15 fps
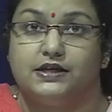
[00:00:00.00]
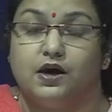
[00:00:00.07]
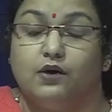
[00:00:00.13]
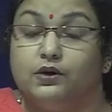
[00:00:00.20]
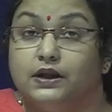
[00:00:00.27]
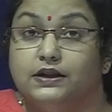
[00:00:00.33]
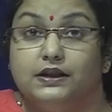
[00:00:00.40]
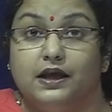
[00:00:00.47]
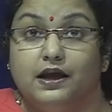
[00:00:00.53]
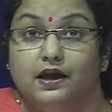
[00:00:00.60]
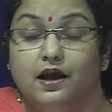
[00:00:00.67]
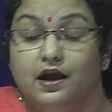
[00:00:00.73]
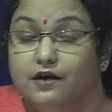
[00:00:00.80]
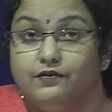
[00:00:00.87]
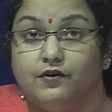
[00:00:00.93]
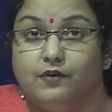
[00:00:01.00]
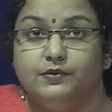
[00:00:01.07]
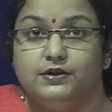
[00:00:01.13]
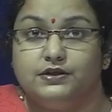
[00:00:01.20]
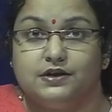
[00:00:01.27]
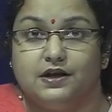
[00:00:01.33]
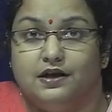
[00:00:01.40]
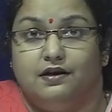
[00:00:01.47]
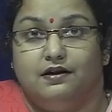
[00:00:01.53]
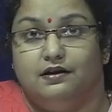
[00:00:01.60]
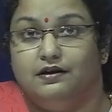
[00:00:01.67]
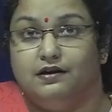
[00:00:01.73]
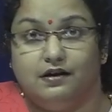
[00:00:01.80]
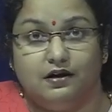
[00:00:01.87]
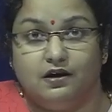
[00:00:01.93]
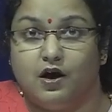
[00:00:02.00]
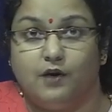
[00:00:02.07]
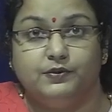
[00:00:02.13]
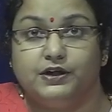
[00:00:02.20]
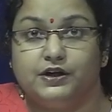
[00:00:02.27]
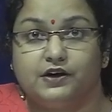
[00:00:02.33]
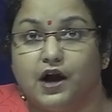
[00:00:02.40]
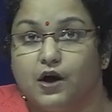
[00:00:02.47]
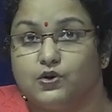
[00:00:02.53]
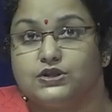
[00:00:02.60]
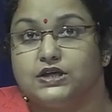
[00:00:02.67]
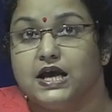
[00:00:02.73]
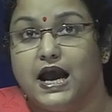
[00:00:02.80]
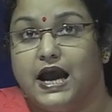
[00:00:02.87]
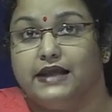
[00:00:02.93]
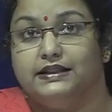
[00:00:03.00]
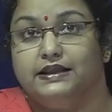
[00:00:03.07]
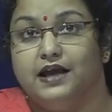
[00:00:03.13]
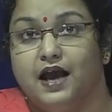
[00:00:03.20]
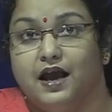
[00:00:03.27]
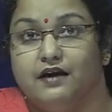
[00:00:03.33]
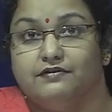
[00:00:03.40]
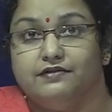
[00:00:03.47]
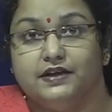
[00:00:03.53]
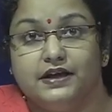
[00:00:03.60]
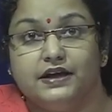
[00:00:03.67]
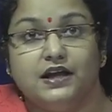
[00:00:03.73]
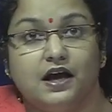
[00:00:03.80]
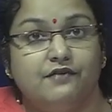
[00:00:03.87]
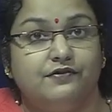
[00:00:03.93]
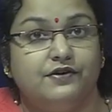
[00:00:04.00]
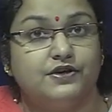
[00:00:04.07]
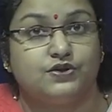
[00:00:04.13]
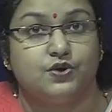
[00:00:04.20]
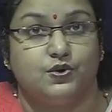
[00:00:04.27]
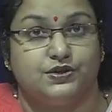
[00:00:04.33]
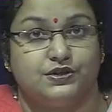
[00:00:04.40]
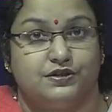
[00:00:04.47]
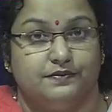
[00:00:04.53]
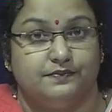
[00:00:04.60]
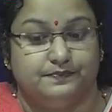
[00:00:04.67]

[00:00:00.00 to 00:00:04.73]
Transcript: out and they from this of the crowd, and they have enough resource.